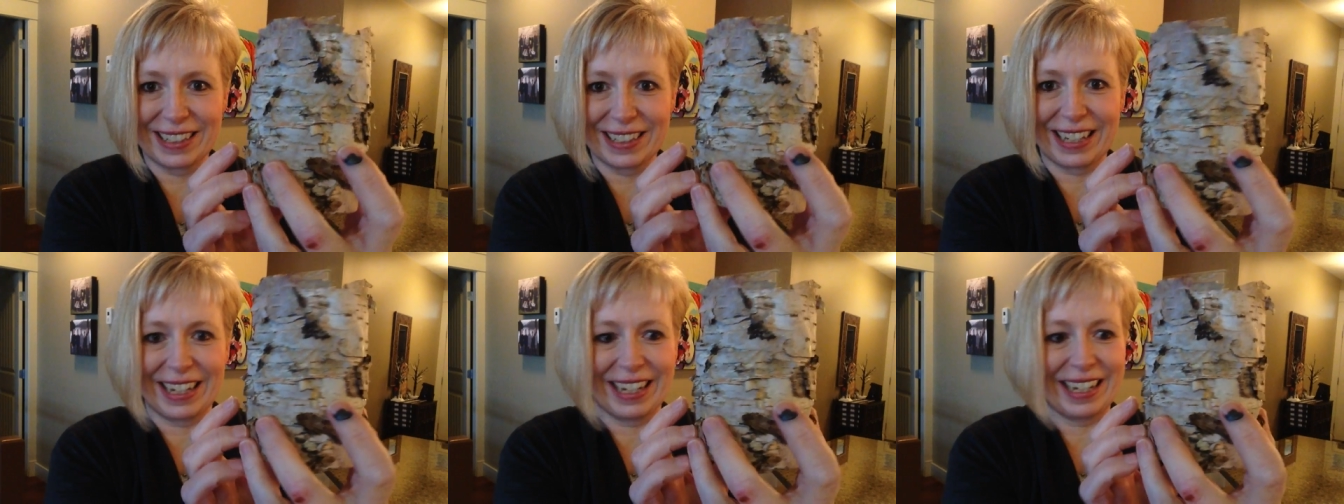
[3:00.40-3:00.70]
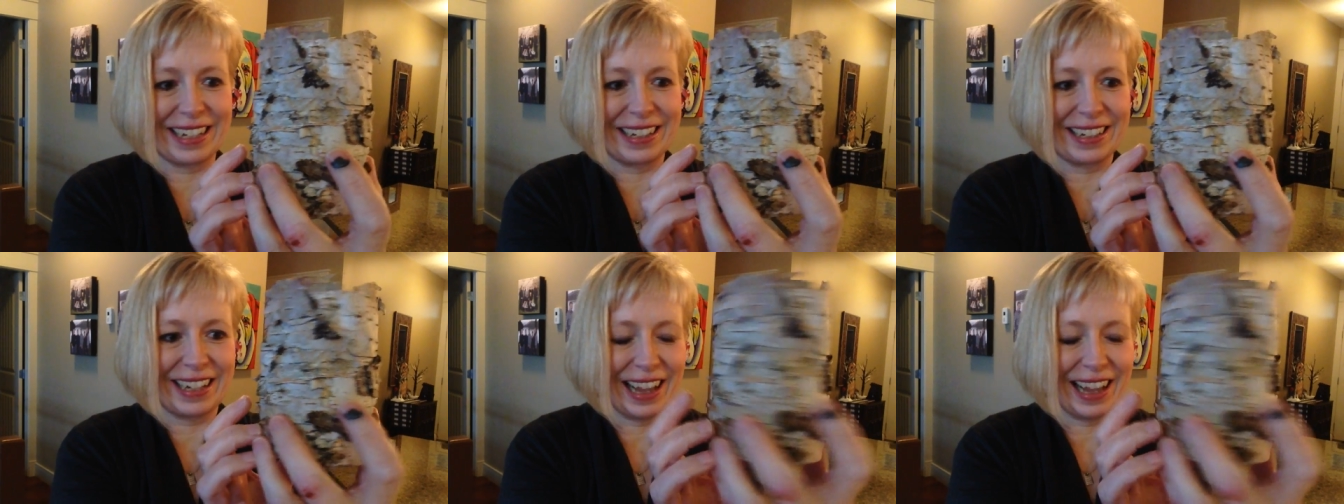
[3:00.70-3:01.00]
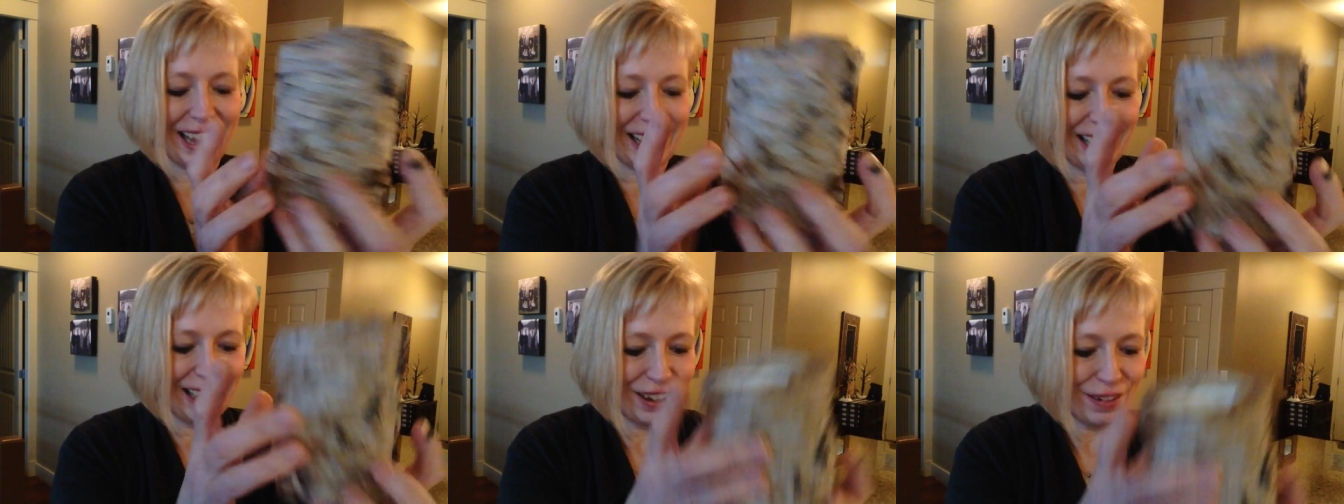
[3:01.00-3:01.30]
looking. I
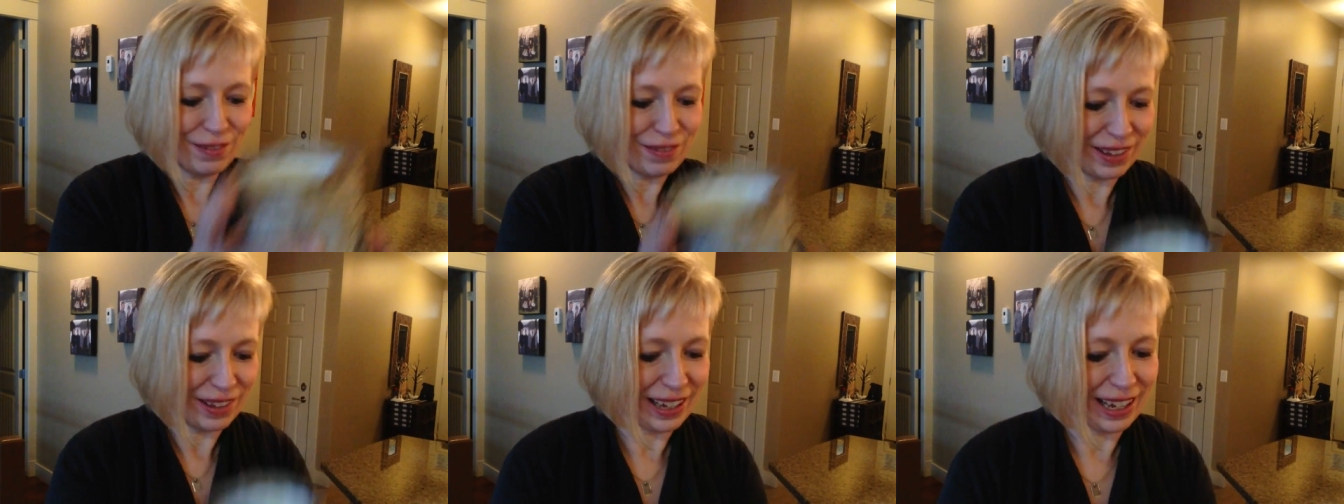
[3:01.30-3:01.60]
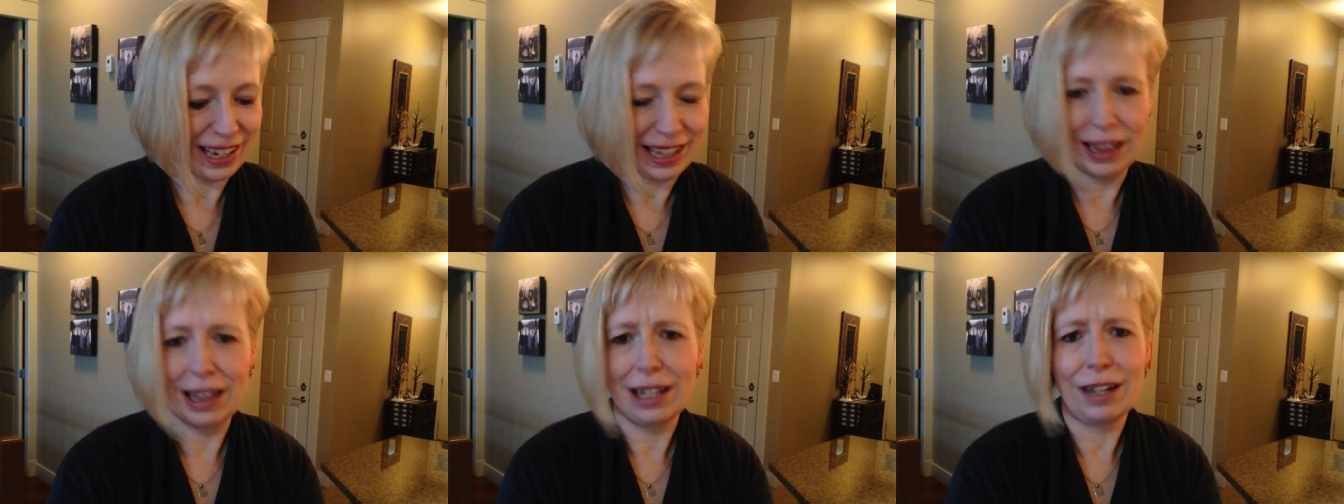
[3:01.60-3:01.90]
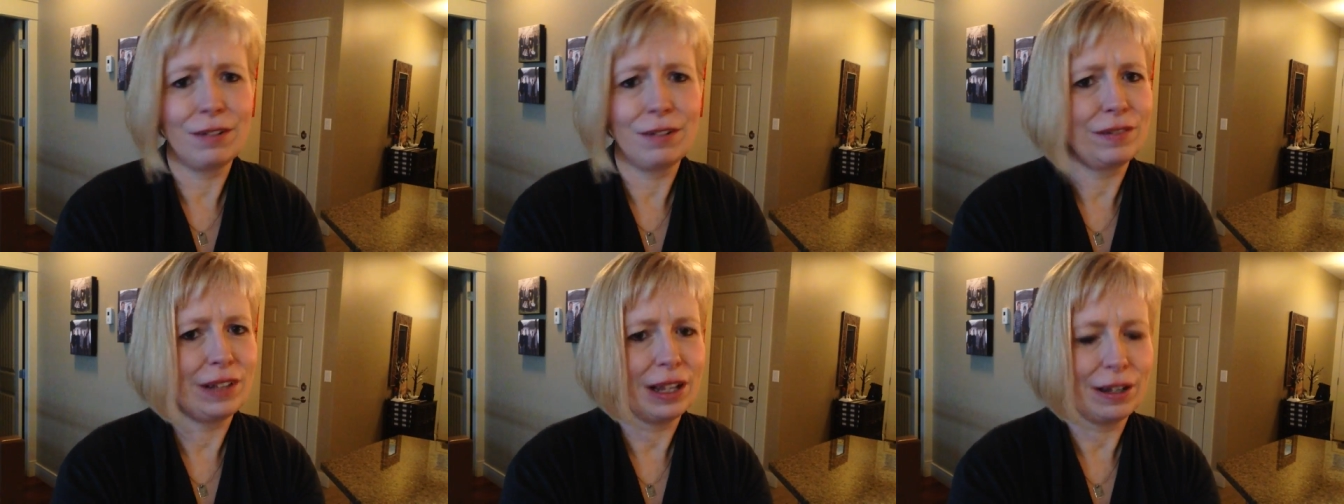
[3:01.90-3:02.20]
love, I
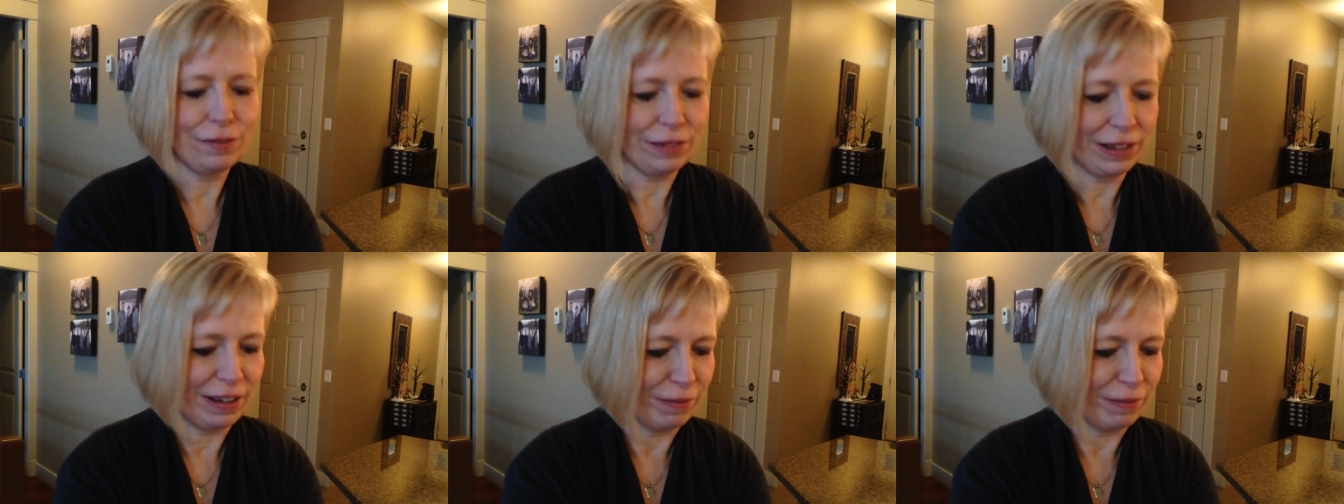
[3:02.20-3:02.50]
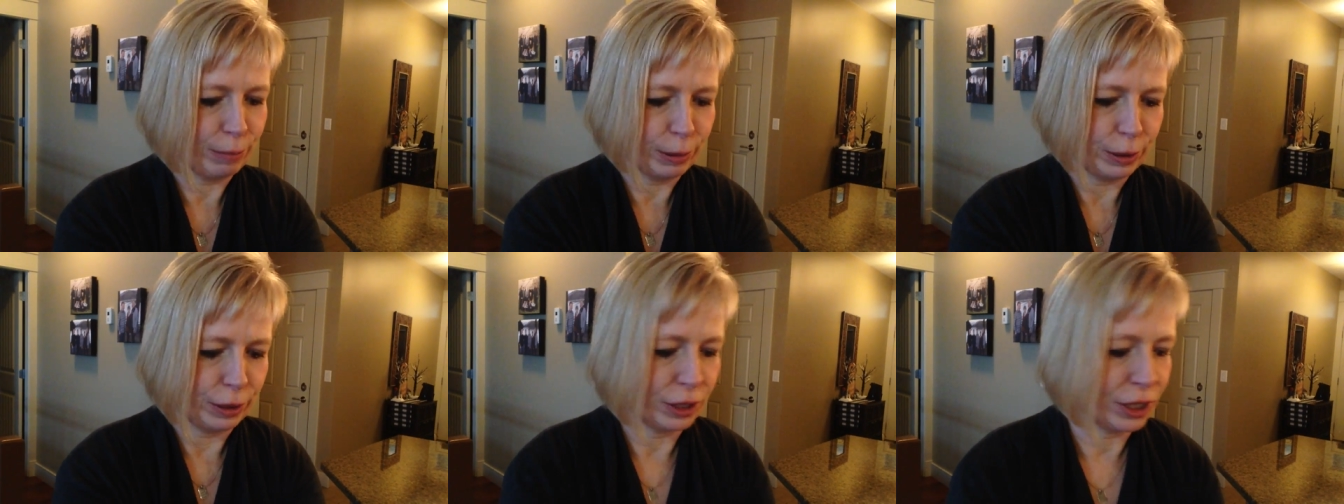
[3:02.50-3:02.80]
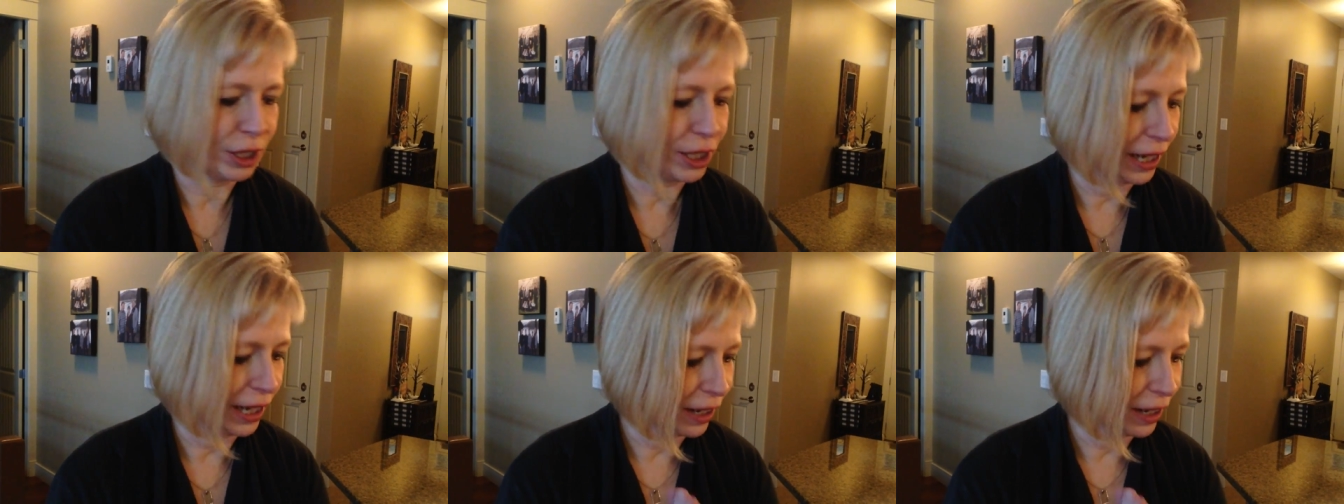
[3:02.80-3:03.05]
love, love, love birch.